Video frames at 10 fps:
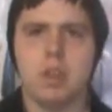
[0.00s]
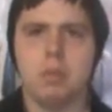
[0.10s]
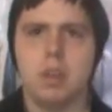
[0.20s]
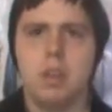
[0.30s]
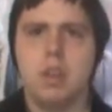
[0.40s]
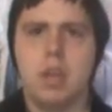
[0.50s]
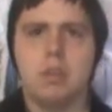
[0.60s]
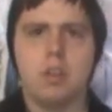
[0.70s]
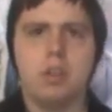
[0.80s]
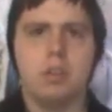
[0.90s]
it
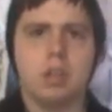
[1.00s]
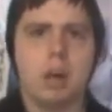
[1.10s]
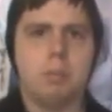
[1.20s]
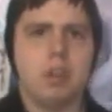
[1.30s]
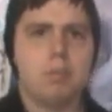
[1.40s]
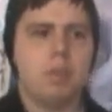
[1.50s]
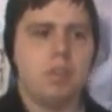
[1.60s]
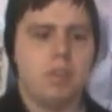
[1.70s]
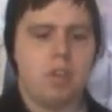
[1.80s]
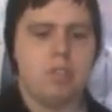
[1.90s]
was not only complex, but it
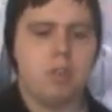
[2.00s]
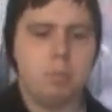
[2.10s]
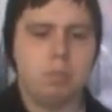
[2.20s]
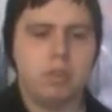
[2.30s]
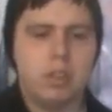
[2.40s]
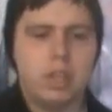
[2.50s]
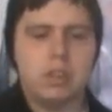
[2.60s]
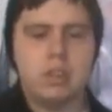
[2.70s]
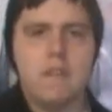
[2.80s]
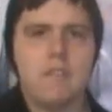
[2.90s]
was also brilliant,